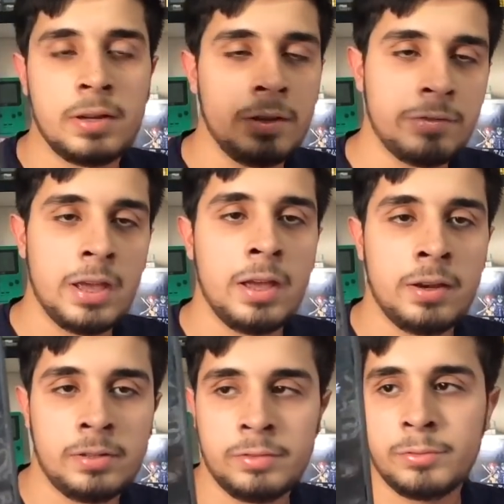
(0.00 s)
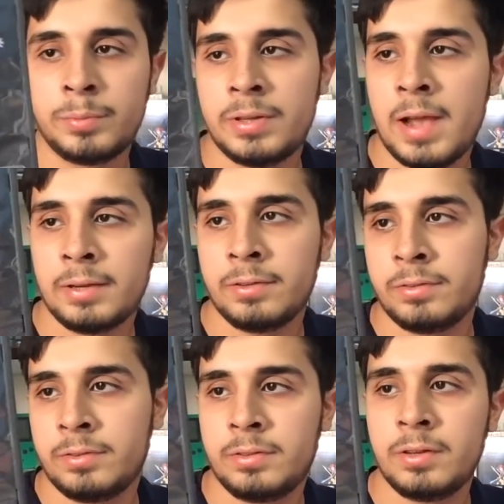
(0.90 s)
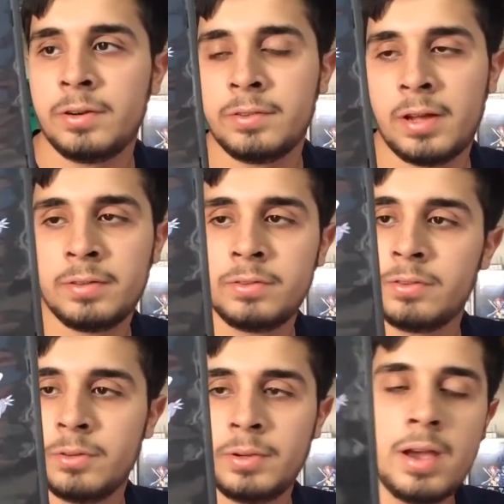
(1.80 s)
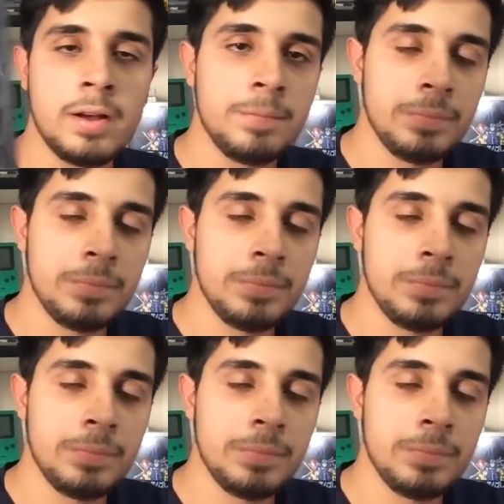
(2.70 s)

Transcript: I loved Anne. I love the protagonists, their designs. So yeah,